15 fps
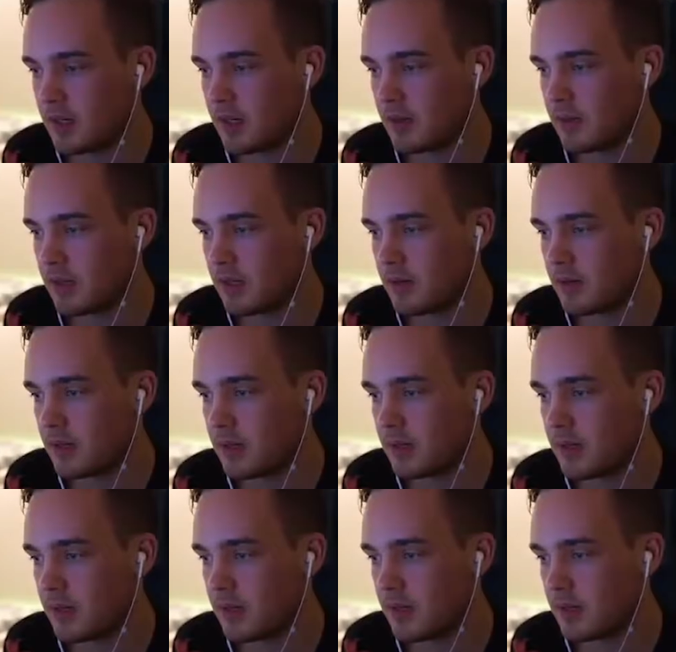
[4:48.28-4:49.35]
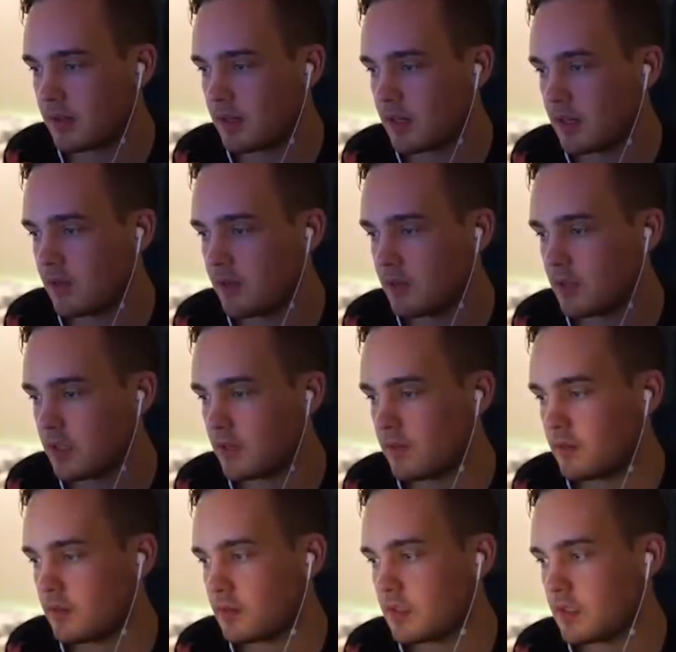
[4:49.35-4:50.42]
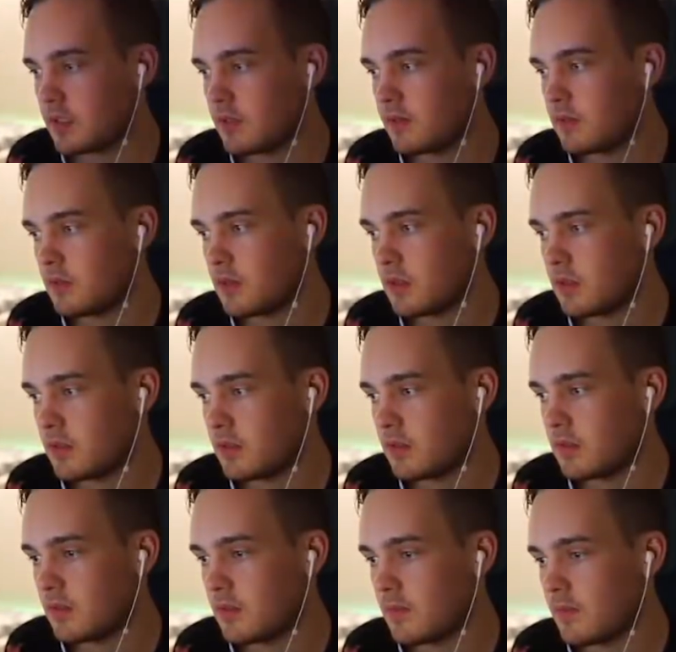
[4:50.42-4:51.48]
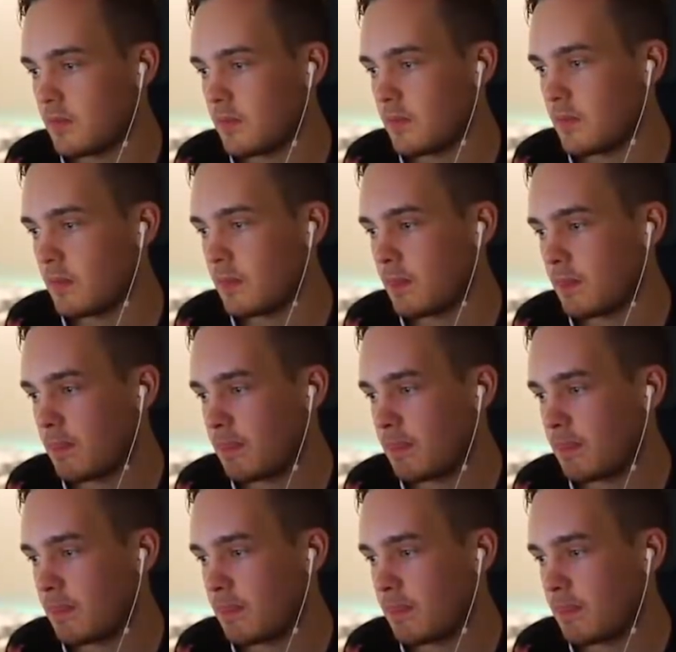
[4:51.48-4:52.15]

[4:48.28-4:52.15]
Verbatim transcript: I made it! I made it! Careful, careful, careful. Are you guys doing skips and such?